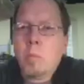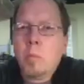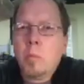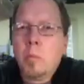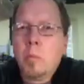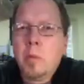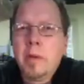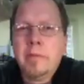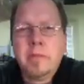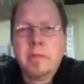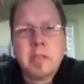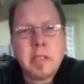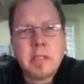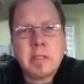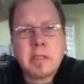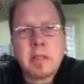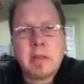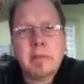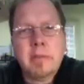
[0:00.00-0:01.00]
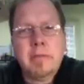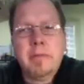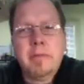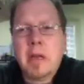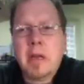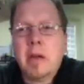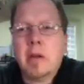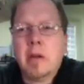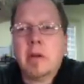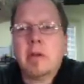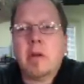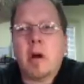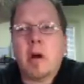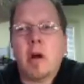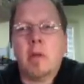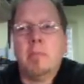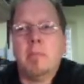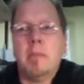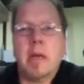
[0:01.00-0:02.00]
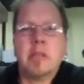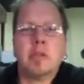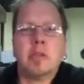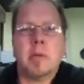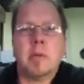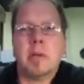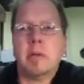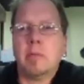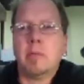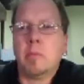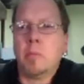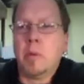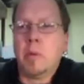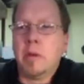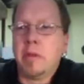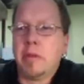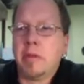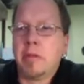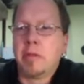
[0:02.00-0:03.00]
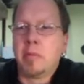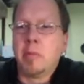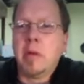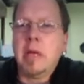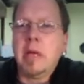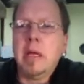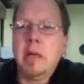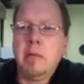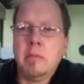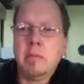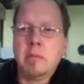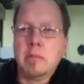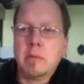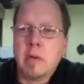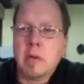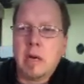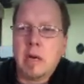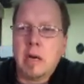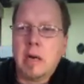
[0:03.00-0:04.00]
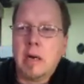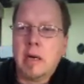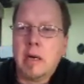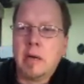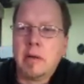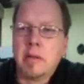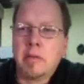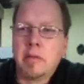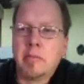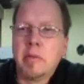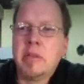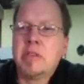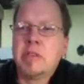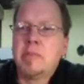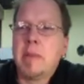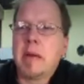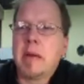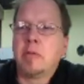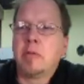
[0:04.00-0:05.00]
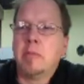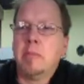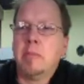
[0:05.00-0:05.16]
We've just configured our measurement with three, uh, three spectrum